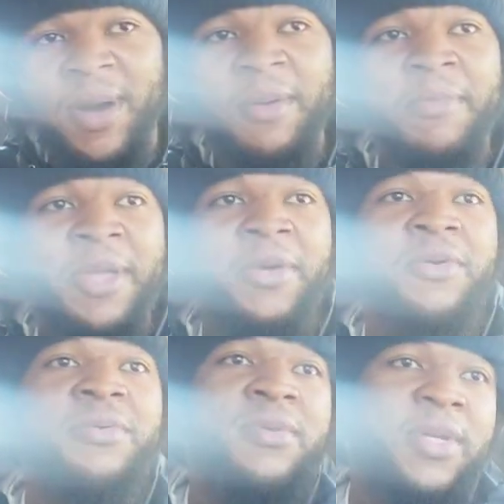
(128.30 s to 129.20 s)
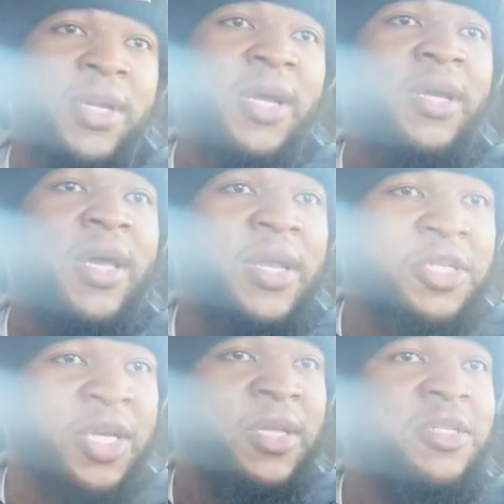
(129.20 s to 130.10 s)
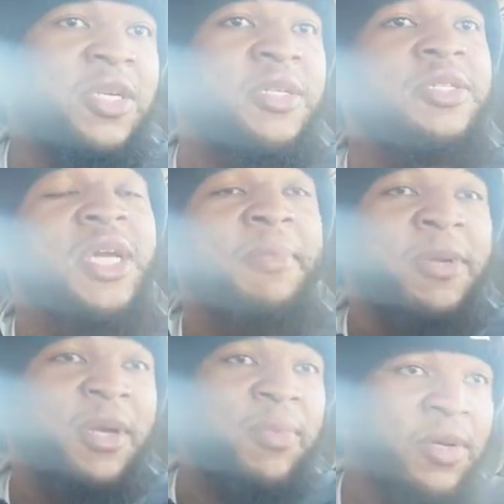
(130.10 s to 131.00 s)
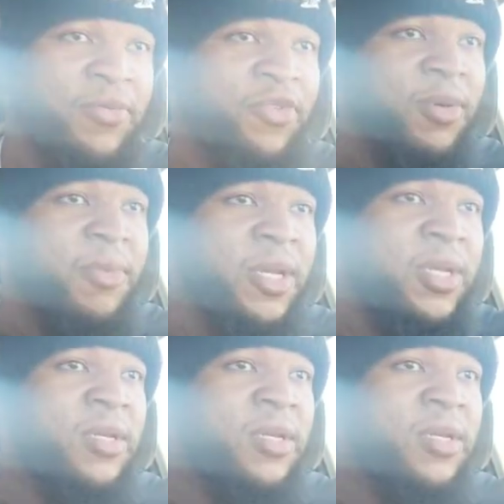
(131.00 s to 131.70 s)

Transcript: about Bill? and I got a ch chance to chop it up with him for a minute.